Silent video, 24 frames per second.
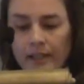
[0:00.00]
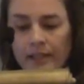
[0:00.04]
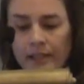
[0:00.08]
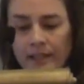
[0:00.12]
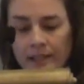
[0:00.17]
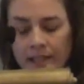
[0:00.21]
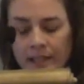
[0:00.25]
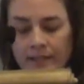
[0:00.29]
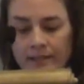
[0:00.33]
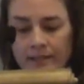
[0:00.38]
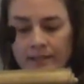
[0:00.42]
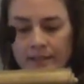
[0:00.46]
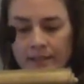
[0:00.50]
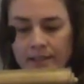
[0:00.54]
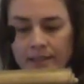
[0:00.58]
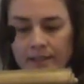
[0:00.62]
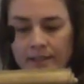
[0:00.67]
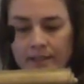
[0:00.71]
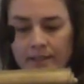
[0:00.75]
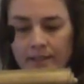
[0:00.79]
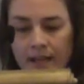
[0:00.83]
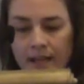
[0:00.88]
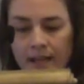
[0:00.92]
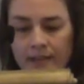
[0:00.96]
In
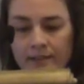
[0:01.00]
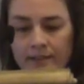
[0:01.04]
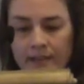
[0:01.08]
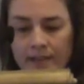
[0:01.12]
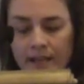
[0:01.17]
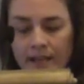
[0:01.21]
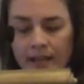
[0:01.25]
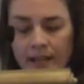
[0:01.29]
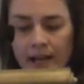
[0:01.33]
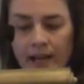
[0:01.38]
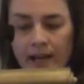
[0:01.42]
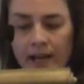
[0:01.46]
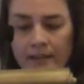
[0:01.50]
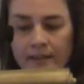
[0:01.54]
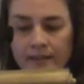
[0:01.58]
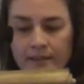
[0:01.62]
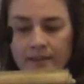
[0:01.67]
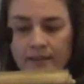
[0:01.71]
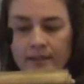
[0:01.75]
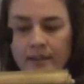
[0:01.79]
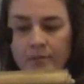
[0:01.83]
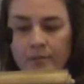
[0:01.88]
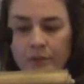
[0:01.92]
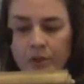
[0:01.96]
essence, Isaiah
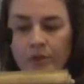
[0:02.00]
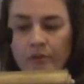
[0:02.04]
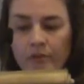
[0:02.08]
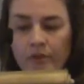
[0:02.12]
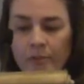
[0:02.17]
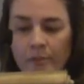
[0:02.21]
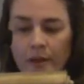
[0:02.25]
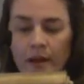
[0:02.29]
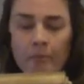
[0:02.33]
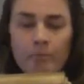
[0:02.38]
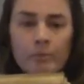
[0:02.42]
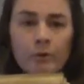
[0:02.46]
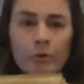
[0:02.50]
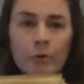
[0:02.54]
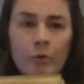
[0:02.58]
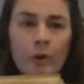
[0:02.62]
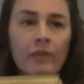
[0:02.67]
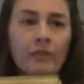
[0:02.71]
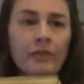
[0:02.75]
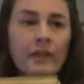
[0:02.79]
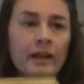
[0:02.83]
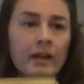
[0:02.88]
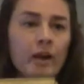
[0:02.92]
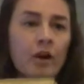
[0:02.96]
asks them to remember
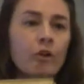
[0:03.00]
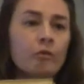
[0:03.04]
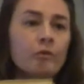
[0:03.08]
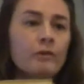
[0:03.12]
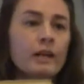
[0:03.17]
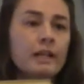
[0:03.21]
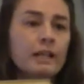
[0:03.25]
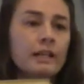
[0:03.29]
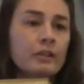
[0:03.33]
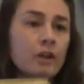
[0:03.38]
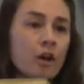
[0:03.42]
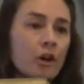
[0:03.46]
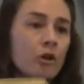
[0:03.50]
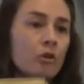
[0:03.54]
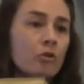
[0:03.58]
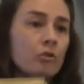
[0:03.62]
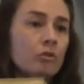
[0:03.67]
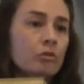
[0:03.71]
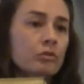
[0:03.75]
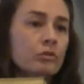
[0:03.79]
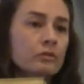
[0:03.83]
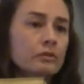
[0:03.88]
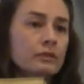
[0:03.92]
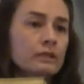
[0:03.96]
what they already
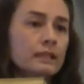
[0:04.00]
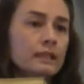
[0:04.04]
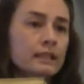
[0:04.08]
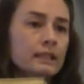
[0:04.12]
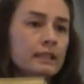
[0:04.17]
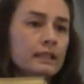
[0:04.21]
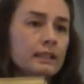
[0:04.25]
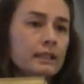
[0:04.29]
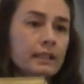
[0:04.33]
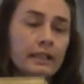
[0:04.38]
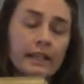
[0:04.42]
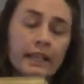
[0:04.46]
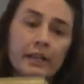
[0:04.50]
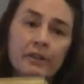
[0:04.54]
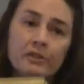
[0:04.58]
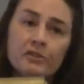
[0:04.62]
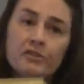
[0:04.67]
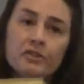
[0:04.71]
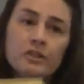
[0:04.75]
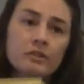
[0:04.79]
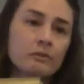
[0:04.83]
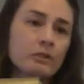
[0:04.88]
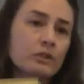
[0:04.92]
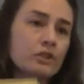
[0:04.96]
know.
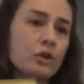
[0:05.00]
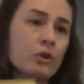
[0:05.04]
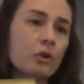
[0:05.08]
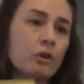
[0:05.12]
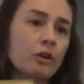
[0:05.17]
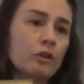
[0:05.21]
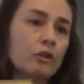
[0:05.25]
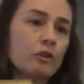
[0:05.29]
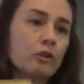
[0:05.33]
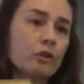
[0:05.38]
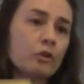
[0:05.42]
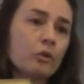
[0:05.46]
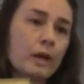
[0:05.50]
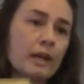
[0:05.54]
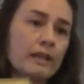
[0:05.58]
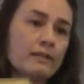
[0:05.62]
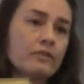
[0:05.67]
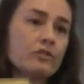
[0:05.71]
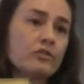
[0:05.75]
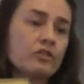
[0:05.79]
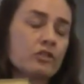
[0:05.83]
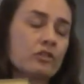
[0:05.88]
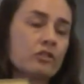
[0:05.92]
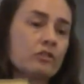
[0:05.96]
Here's the rhetorical
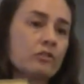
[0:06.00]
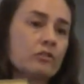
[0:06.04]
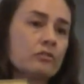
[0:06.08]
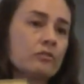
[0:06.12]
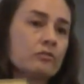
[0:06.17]
question.